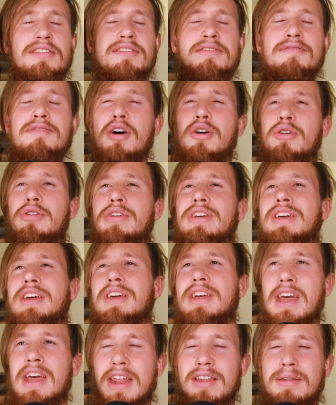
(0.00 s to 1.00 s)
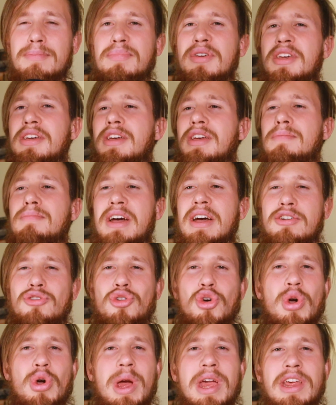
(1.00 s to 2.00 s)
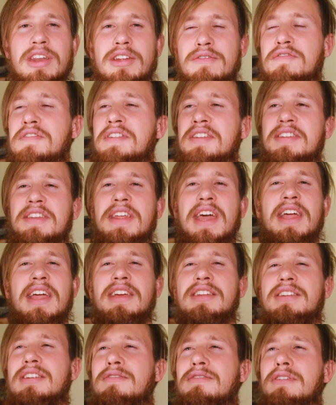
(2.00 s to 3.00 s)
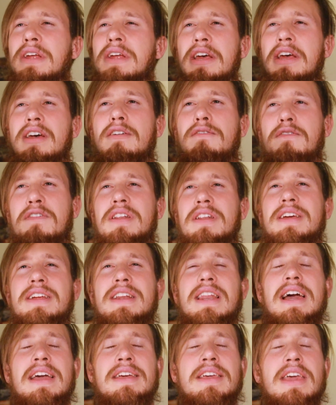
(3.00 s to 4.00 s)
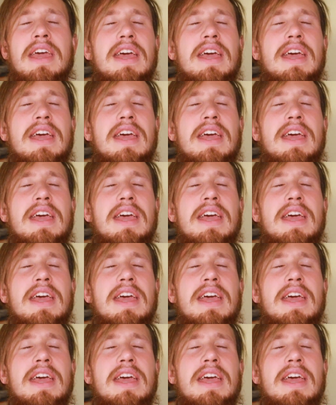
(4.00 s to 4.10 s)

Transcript: flowing again and being in my creative state and feeling like,